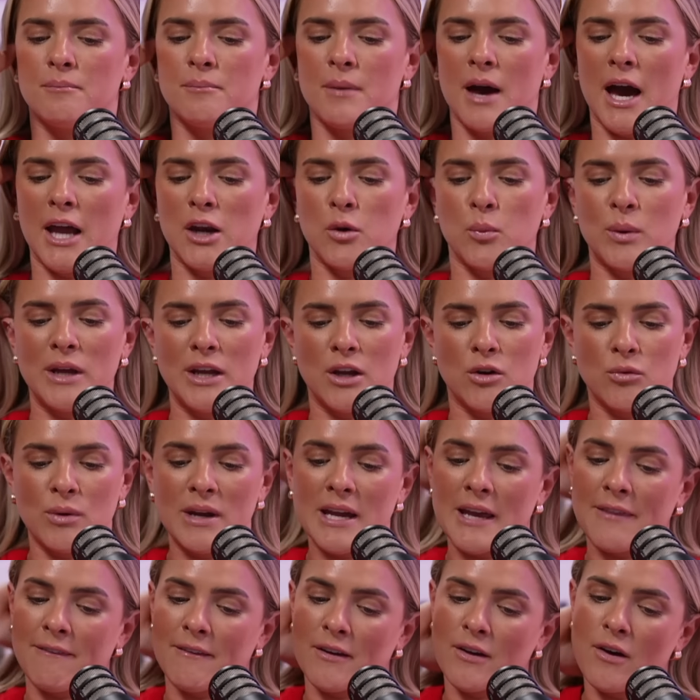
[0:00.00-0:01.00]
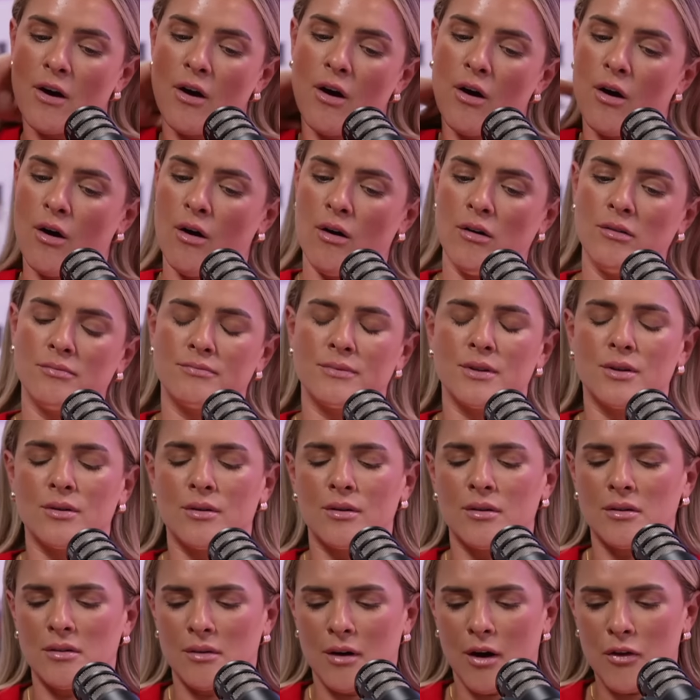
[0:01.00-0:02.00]
I had a wee greet in the car
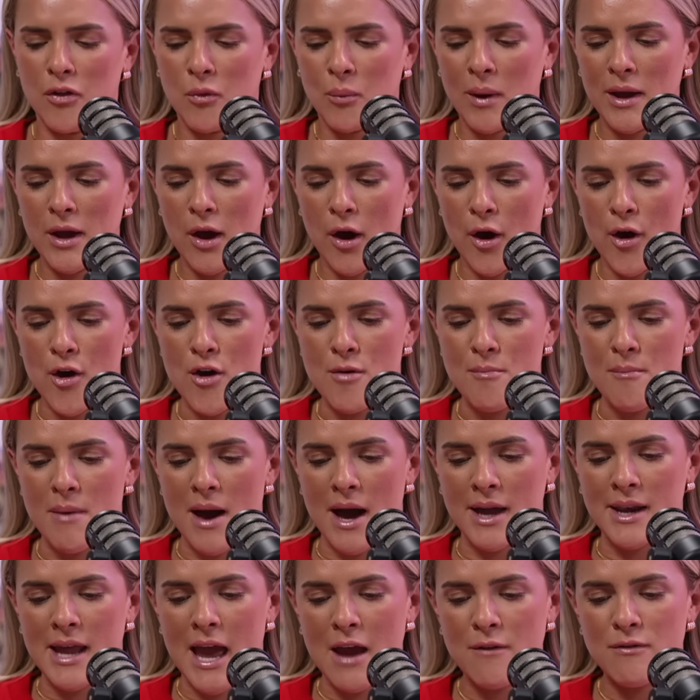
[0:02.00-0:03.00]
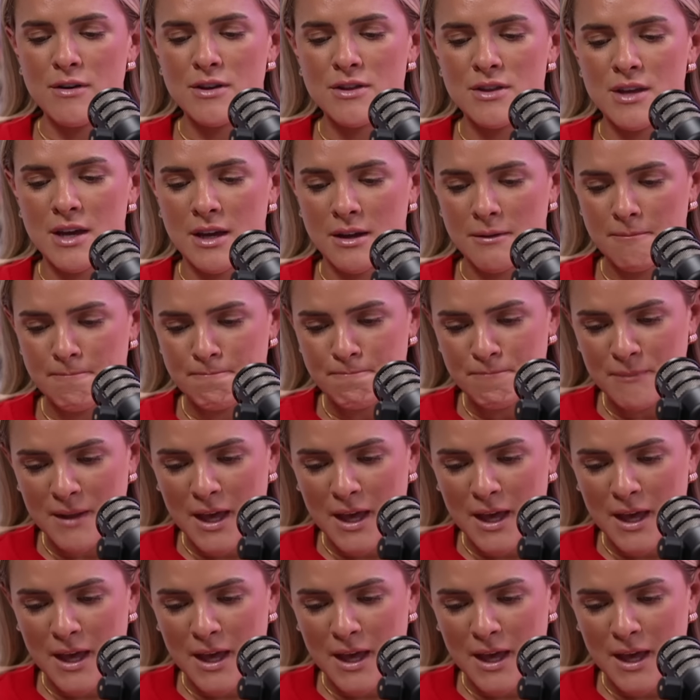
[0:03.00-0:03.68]
uh, on the way home, and everything.